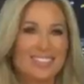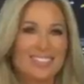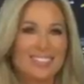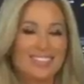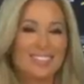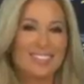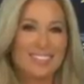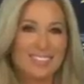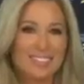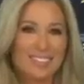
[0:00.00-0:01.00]

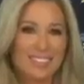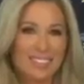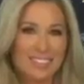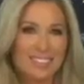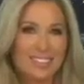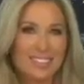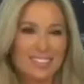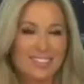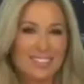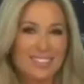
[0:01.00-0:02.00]

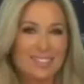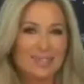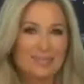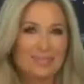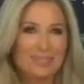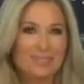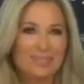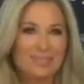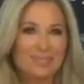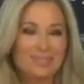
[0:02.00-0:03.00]

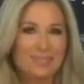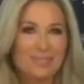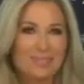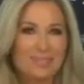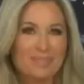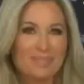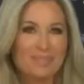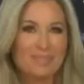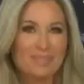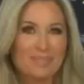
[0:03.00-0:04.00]

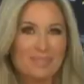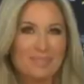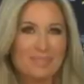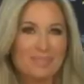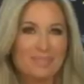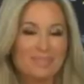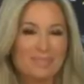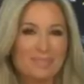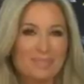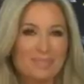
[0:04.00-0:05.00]

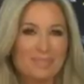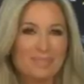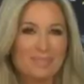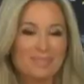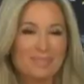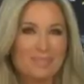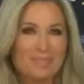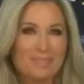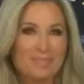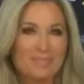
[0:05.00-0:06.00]

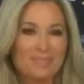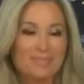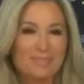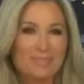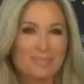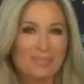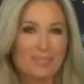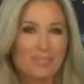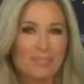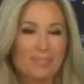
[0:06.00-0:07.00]

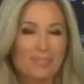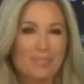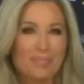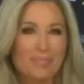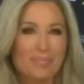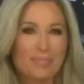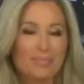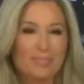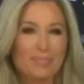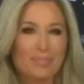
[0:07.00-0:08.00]
[no speech]